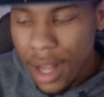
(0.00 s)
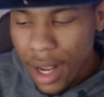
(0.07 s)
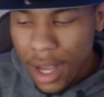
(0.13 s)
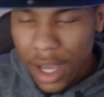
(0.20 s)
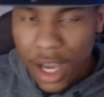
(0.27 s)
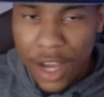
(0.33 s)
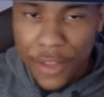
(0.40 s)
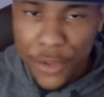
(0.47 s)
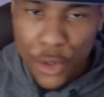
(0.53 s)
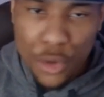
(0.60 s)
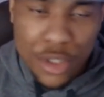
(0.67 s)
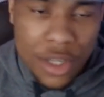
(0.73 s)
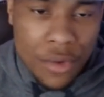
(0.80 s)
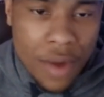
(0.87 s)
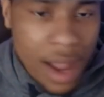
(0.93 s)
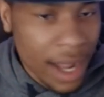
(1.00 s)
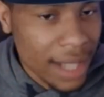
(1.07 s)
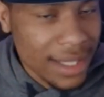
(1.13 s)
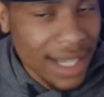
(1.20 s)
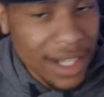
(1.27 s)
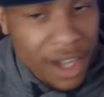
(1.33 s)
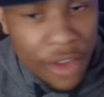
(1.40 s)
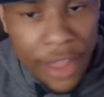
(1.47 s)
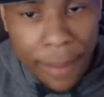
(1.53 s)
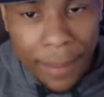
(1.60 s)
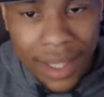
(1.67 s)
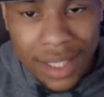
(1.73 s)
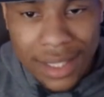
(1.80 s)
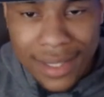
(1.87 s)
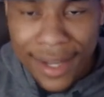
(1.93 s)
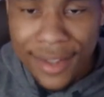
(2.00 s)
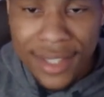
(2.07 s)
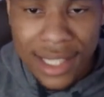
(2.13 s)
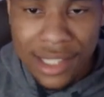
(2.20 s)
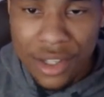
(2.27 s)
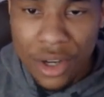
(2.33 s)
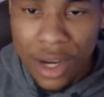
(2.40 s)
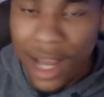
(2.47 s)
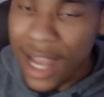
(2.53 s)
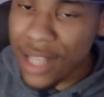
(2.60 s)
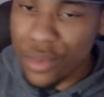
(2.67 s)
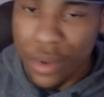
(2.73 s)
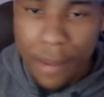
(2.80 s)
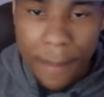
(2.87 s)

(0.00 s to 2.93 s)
Uh, the Houston Rockets, I know they beat the Celtics in their last one.